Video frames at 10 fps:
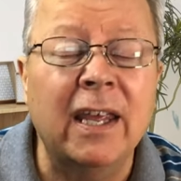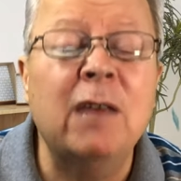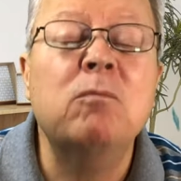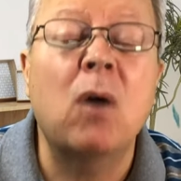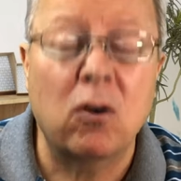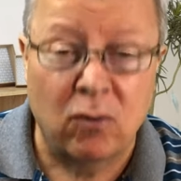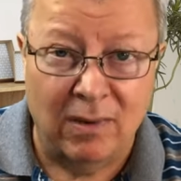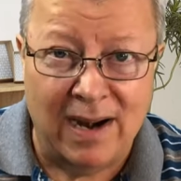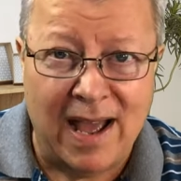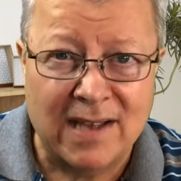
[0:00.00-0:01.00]

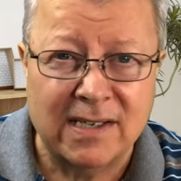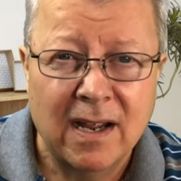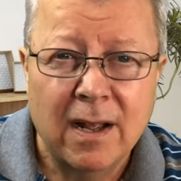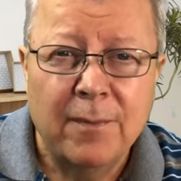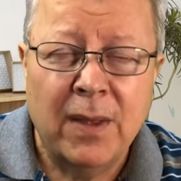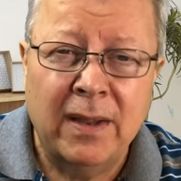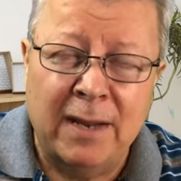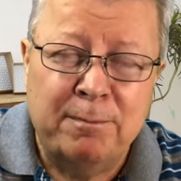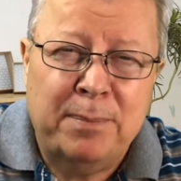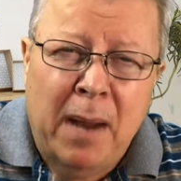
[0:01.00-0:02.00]
immoral lust,
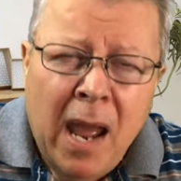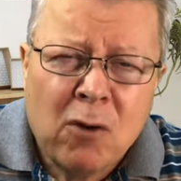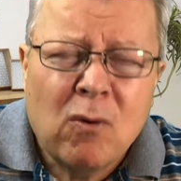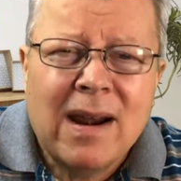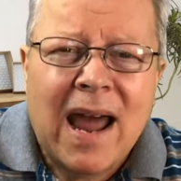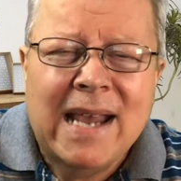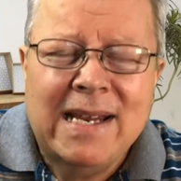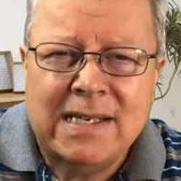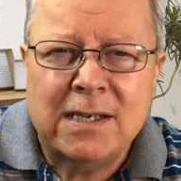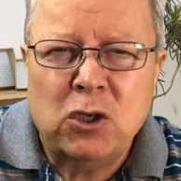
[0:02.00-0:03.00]
it
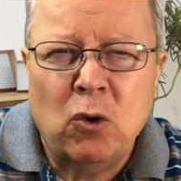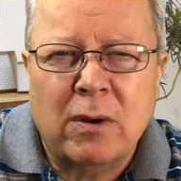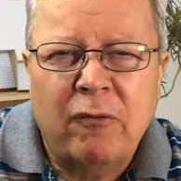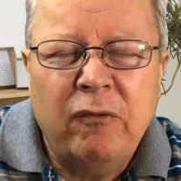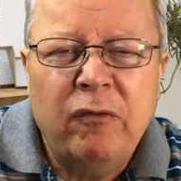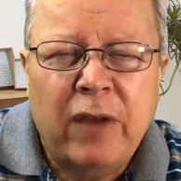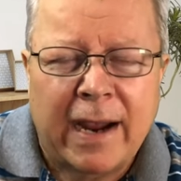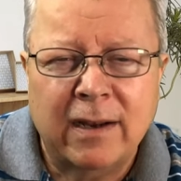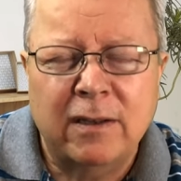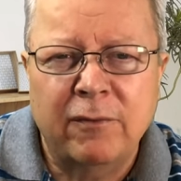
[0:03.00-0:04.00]
paralyzes your
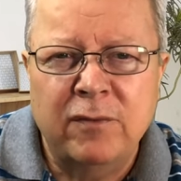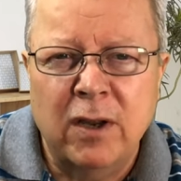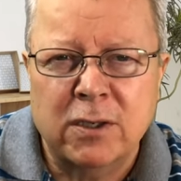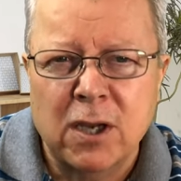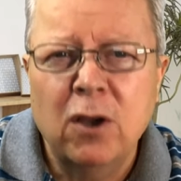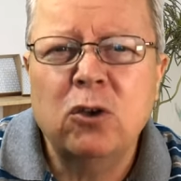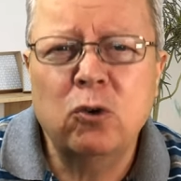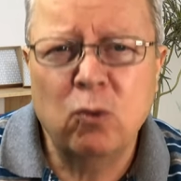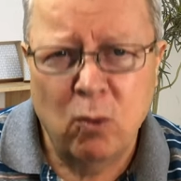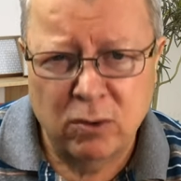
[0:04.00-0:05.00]
effectiveness
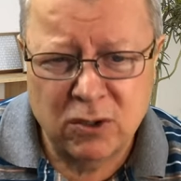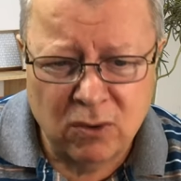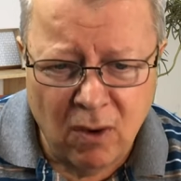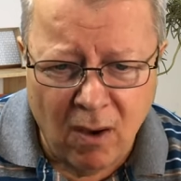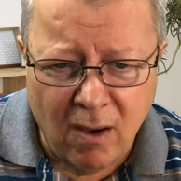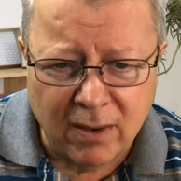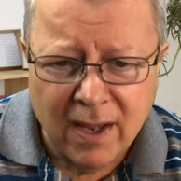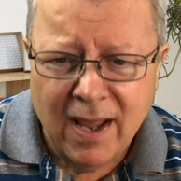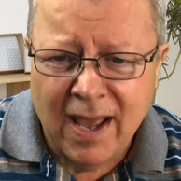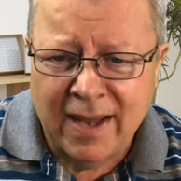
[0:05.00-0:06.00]
towards God,
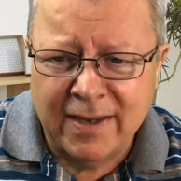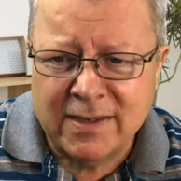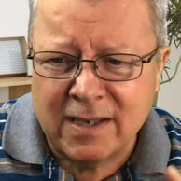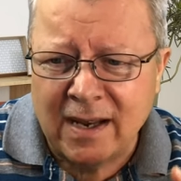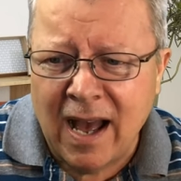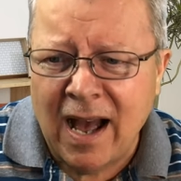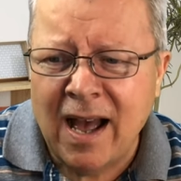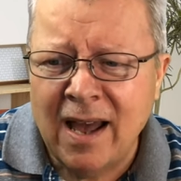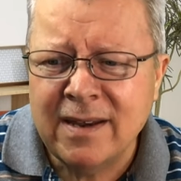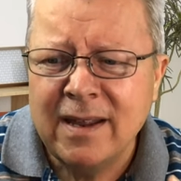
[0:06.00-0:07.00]
and it's an
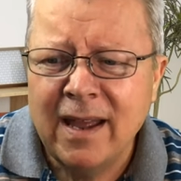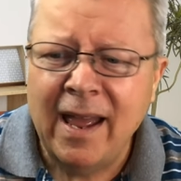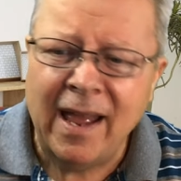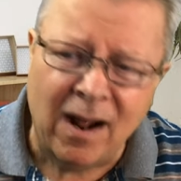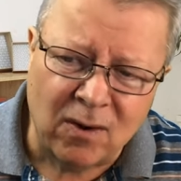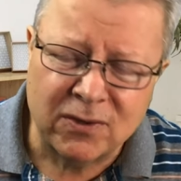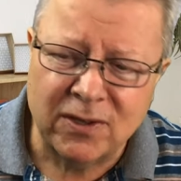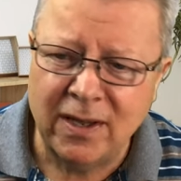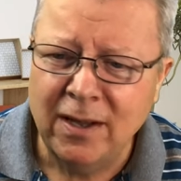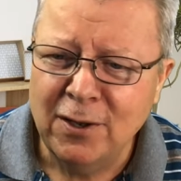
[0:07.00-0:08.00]

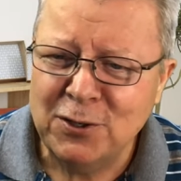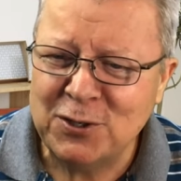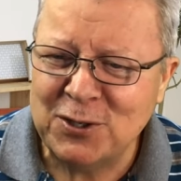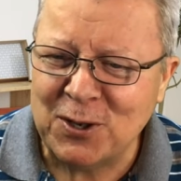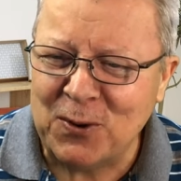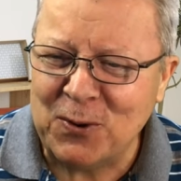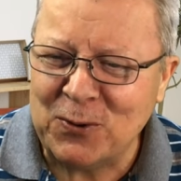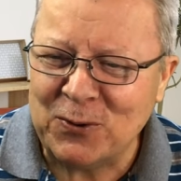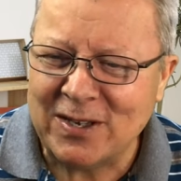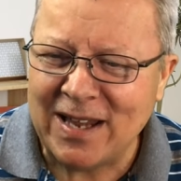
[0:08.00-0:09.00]
unhealthy
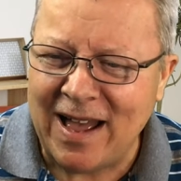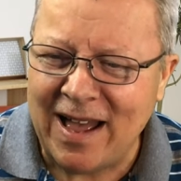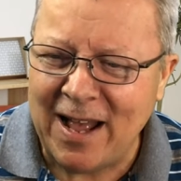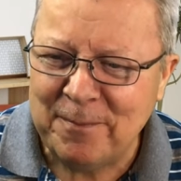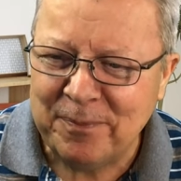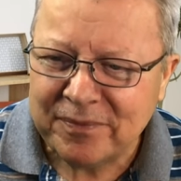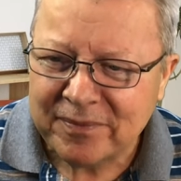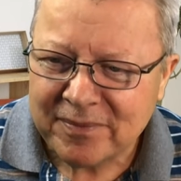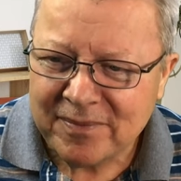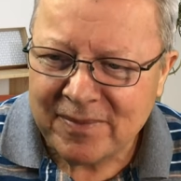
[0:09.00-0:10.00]
soul tie.
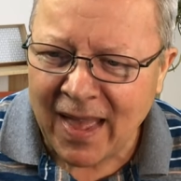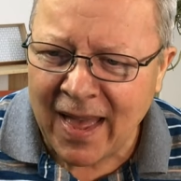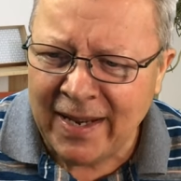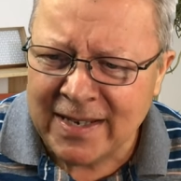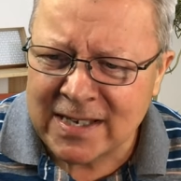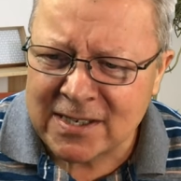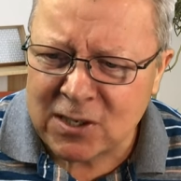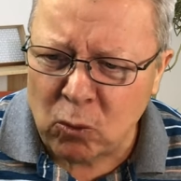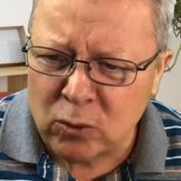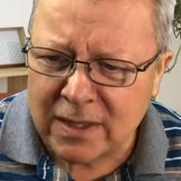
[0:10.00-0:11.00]
And it's a
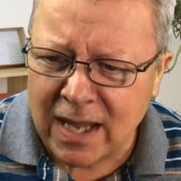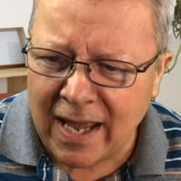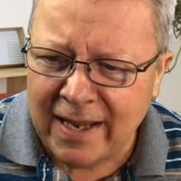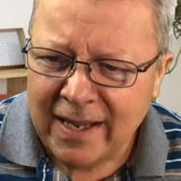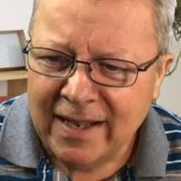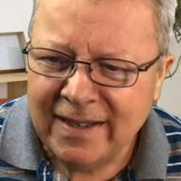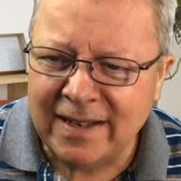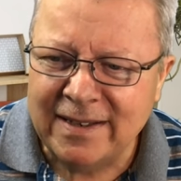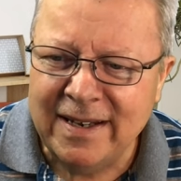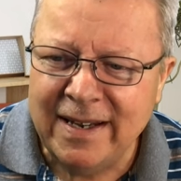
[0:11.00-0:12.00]
soul tie
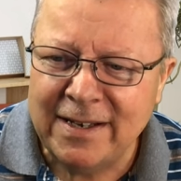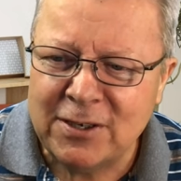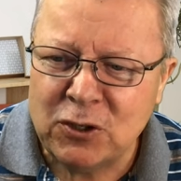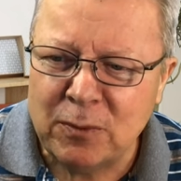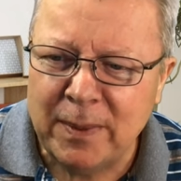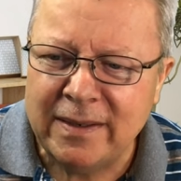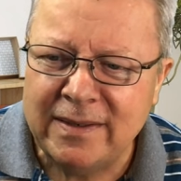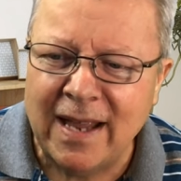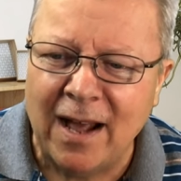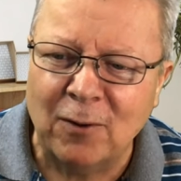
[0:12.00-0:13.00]
that needs to be
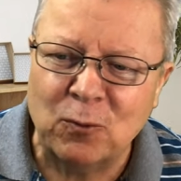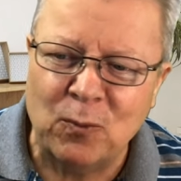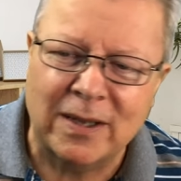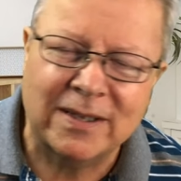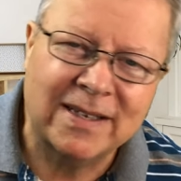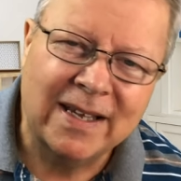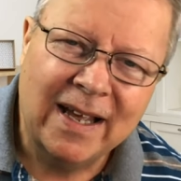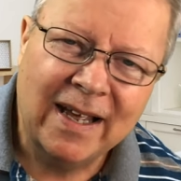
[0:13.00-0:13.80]
dealt with,